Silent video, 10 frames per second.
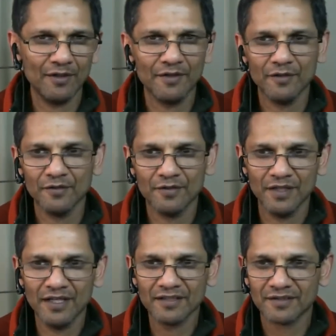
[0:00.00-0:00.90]
or are you
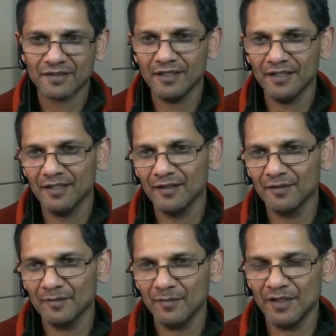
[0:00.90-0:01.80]
just
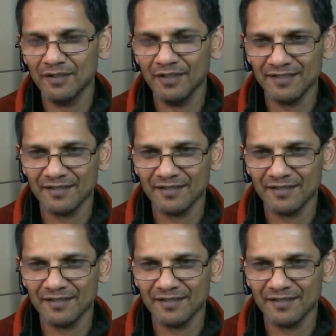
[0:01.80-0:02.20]
mirrorless?